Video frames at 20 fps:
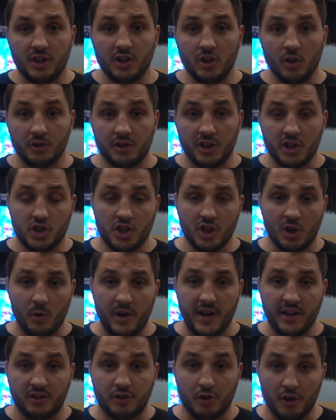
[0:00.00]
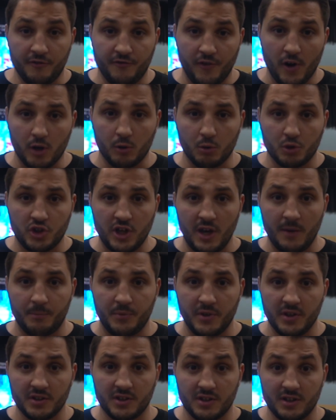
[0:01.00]
You know, this year we had 3 Fargo
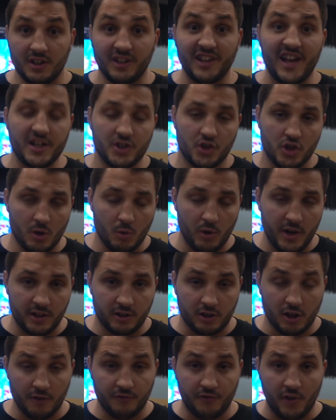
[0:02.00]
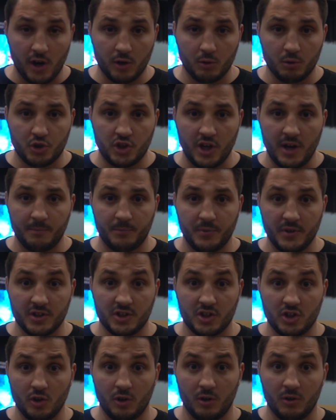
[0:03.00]
champions. Last year we had 3 Fargo champions.
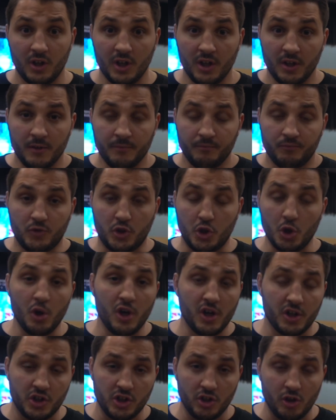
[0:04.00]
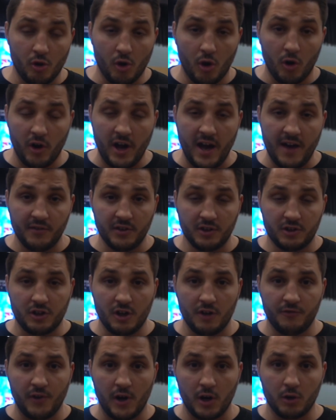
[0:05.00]
You know, 2 years in a row having
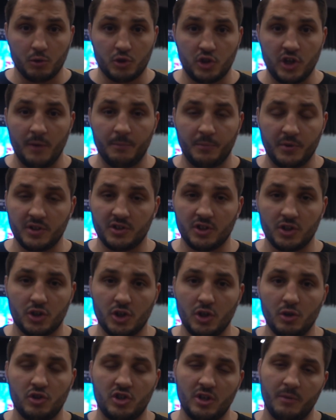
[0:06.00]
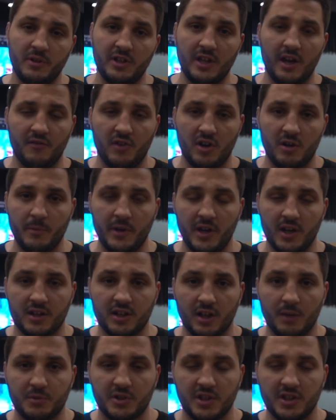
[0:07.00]
3 Fargo champions is huge. I mean, not very many
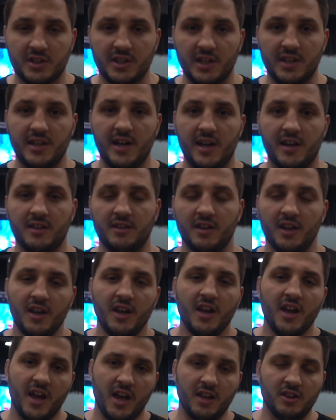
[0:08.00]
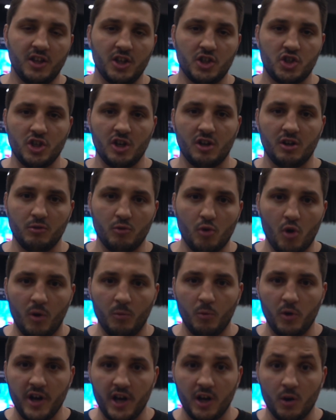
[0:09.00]
clubs can say that. And this year in Rome
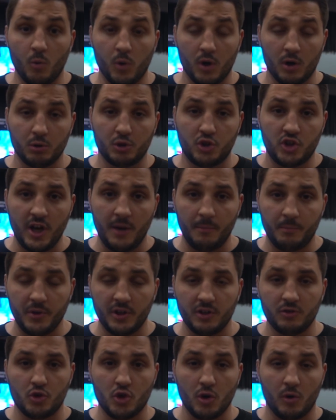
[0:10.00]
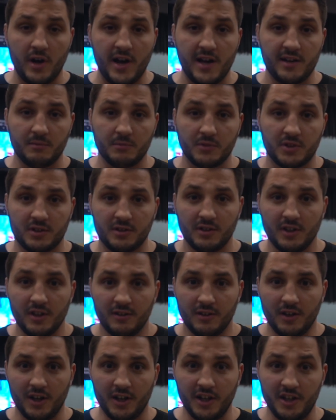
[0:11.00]
we had a world champion, Joe Adams.
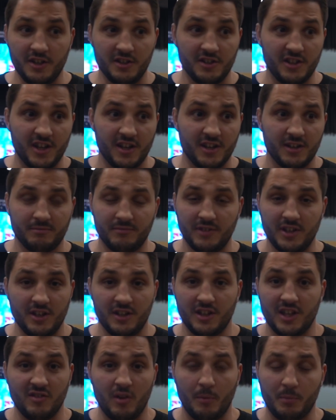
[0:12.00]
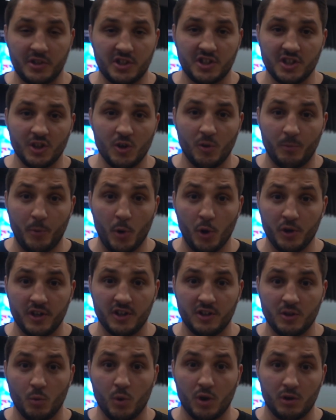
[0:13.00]
He didn't give up a single point
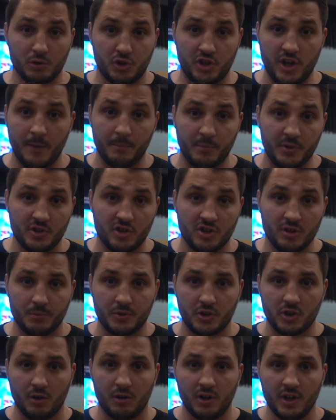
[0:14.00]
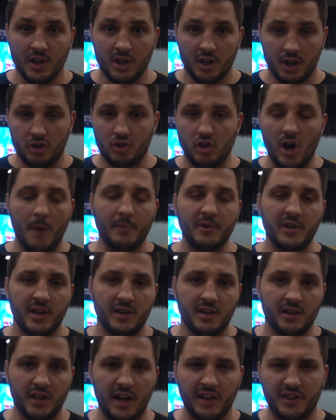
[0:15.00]
at the world championship. So he
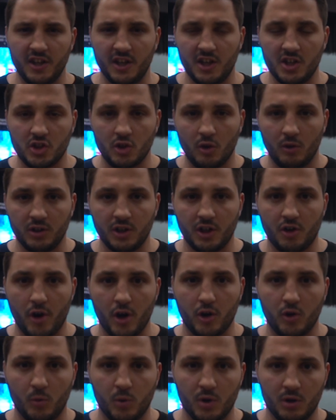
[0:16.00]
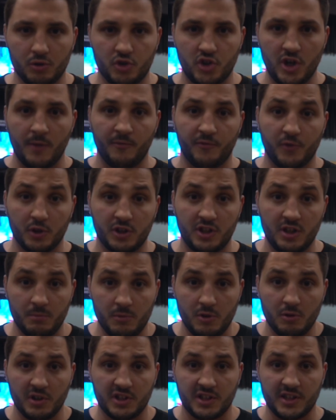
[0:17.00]
dominated. I think he's the only Greco world champ for Team
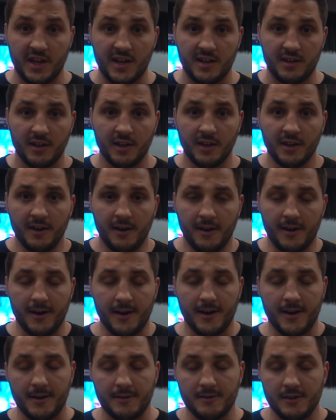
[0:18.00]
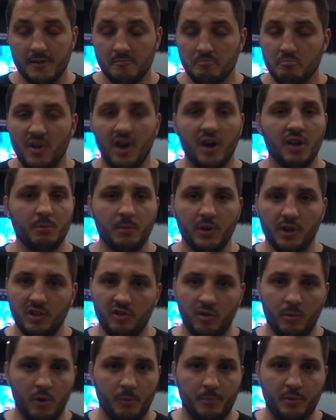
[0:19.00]
USA.
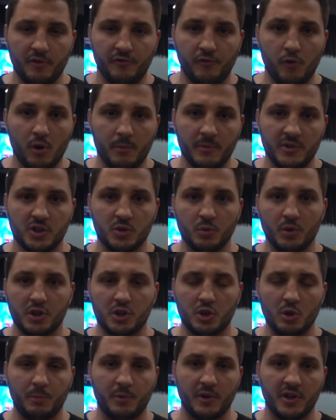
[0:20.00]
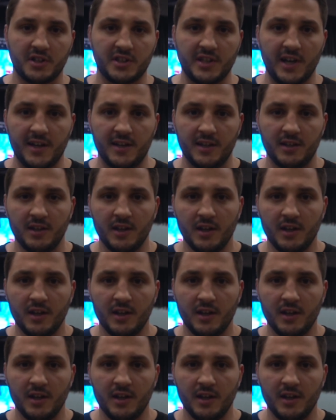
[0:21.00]
Unbelievable performance. We're super excited.